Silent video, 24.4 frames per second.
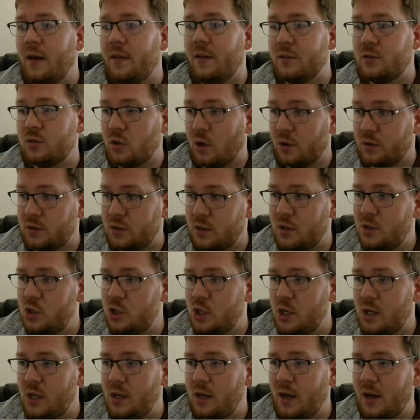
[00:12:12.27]
And it starts
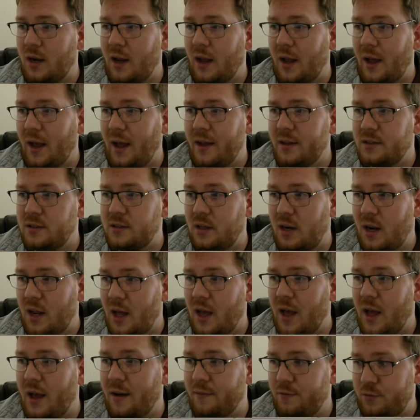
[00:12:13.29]
on G, and it has an
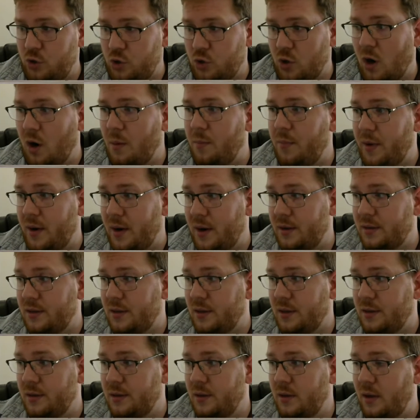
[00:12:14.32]
F sharp in
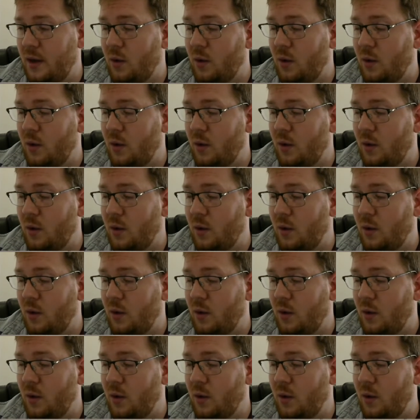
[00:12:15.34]
it.